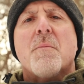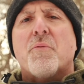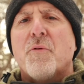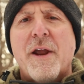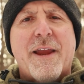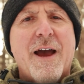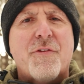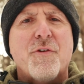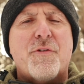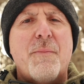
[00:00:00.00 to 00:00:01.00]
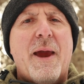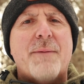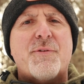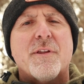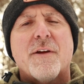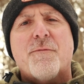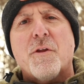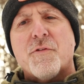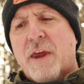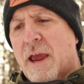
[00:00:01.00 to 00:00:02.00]
break out those maps and look for
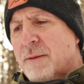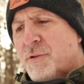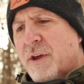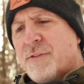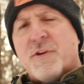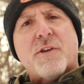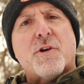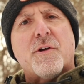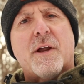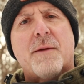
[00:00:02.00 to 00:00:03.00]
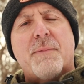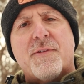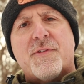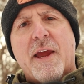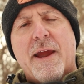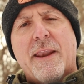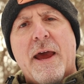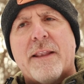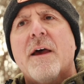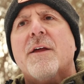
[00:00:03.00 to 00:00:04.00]
those campsites that you're going to be staying
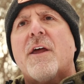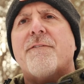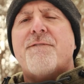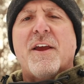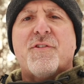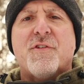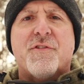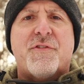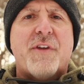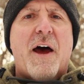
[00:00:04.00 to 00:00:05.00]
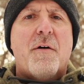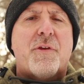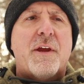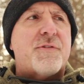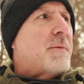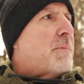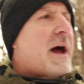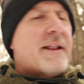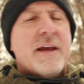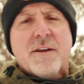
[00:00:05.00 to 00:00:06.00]
at that are facing southeast to
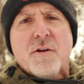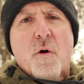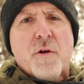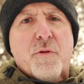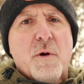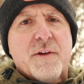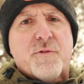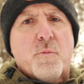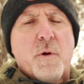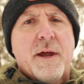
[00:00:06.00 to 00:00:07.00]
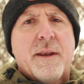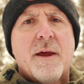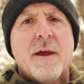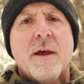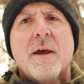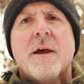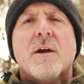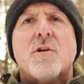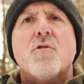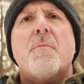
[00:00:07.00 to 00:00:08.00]
block that northwest wind.
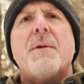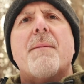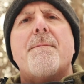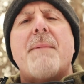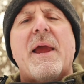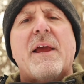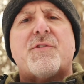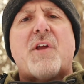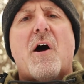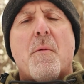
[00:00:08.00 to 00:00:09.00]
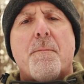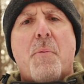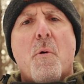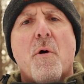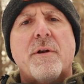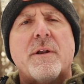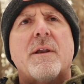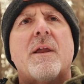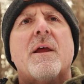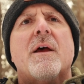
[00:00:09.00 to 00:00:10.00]
You'll be amazed how
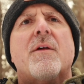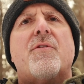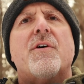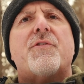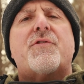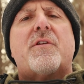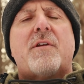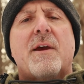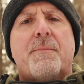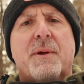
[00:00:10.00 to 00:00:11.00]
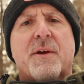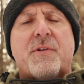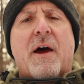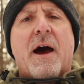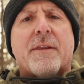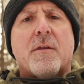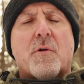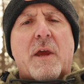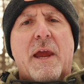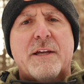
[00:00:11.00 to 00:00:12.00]
important this tip is on
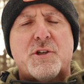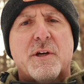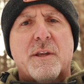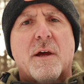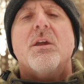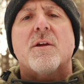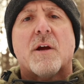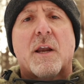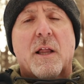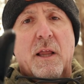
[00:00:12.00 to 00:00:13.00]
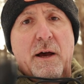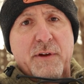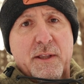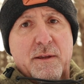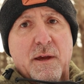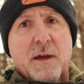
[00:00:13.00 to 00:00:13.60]
location. You're going to love it.